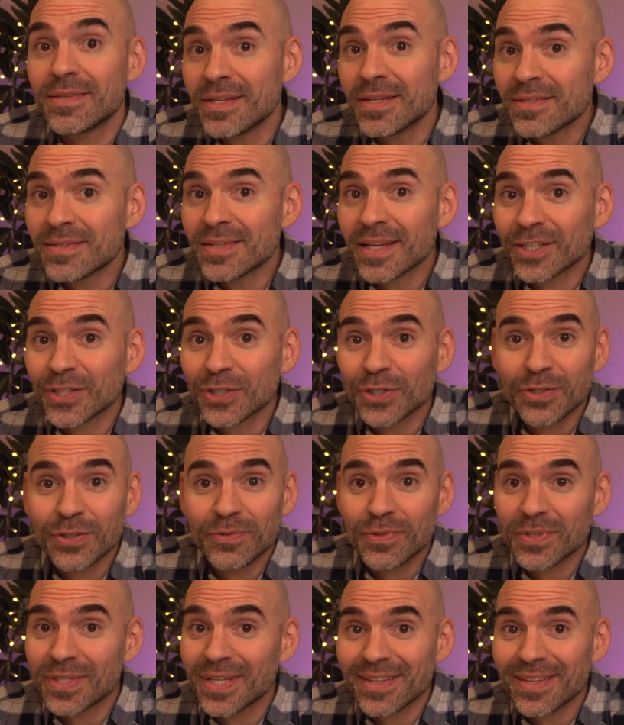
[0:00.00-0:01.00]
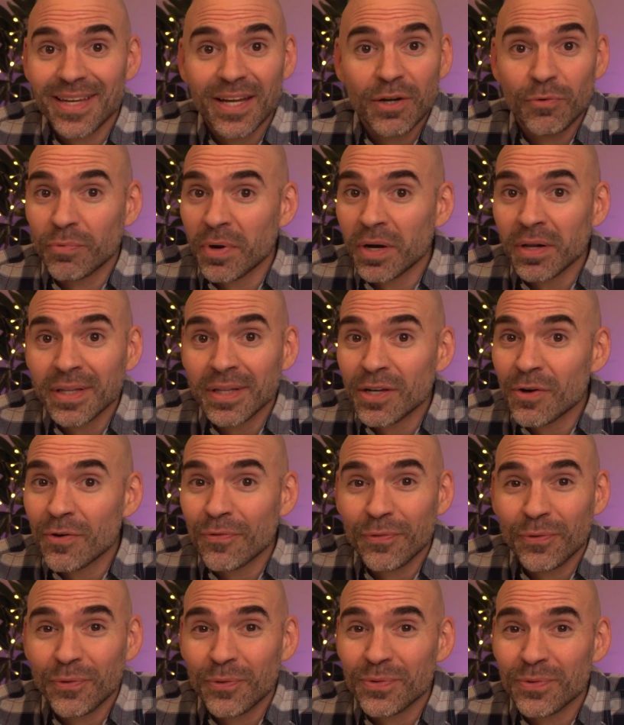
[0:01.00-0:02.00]
This section of the ten K rarely
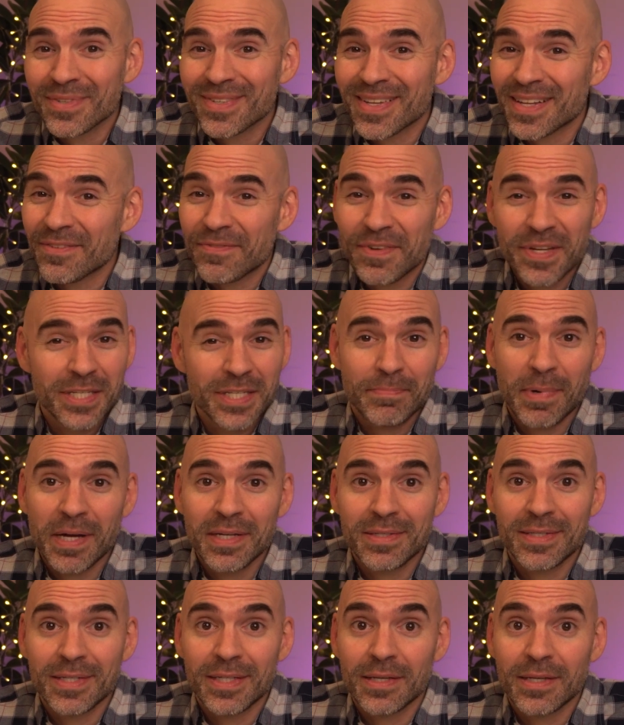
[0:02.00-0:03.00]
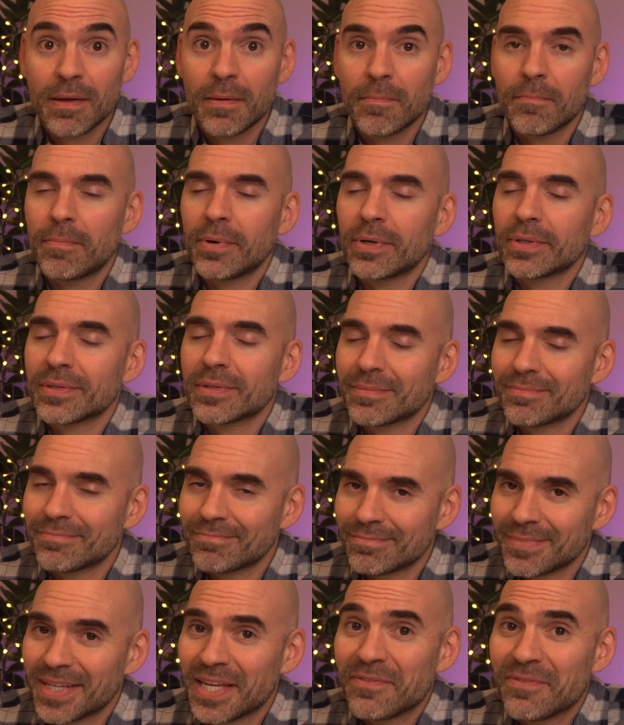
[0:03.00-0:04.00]
offers anything spicy, but
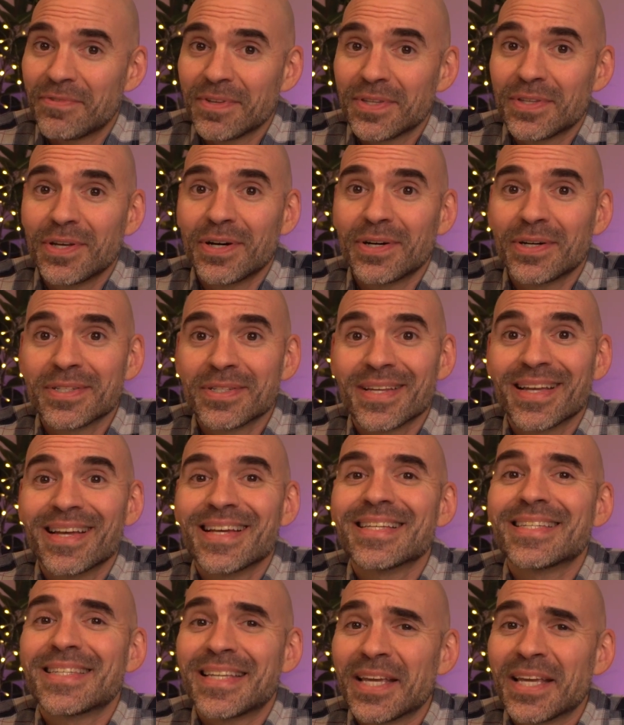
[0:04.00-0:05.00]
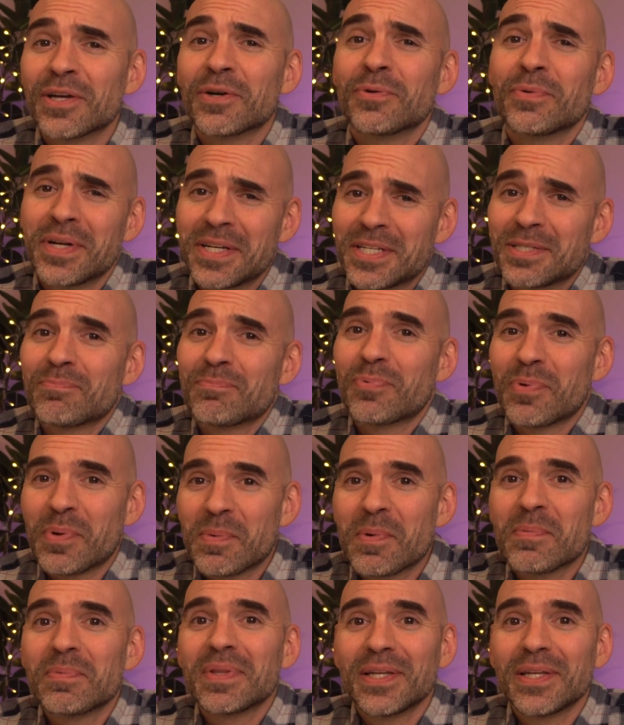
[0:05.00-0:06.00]
if it does, staying away is
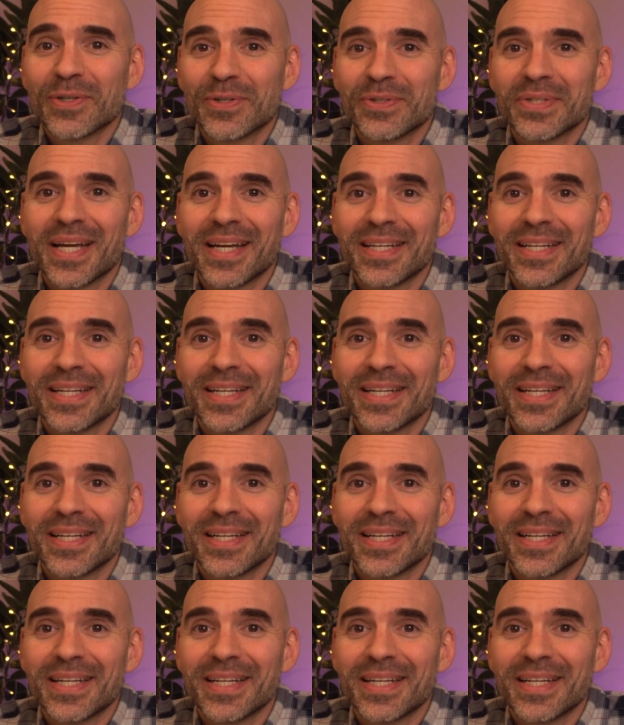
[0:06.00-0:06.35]
probably a good